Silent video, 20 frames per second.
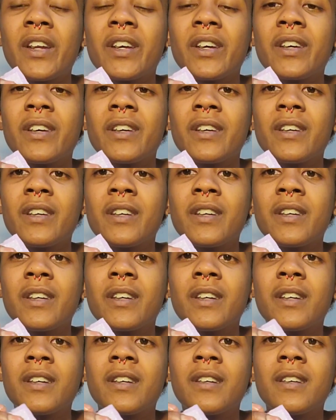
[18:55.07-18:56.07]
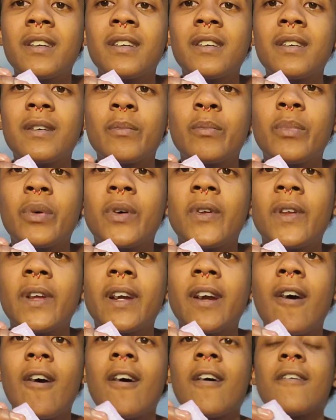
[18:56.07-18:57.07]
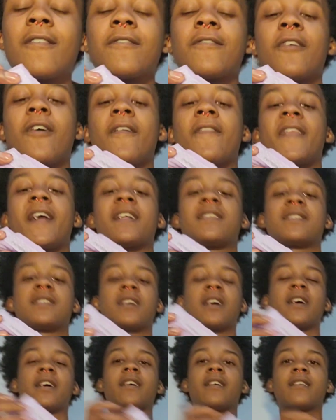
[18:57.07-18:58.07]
of pulling off on that side.